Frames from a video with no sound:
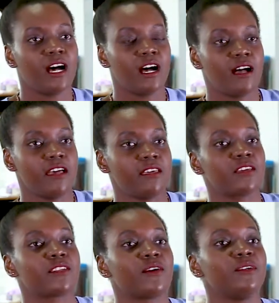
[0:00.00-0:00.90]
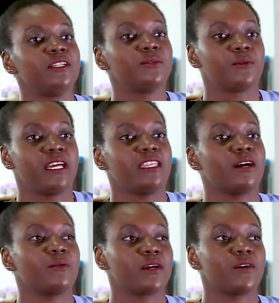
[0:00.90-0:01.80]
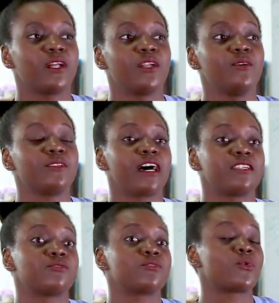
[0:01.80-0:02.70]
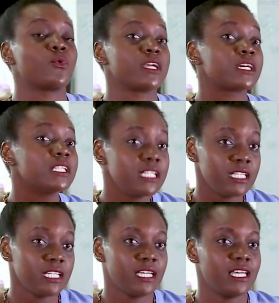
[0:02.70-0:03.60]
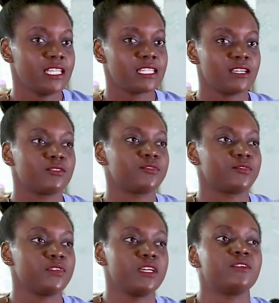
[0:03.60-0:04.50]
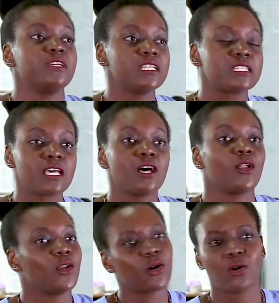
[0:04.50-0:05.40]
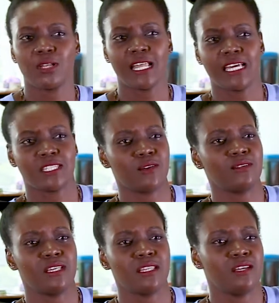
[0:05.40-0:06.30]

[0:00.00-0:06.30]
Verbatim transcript: I think the only way that we're going to do that quickly is if there is localized content,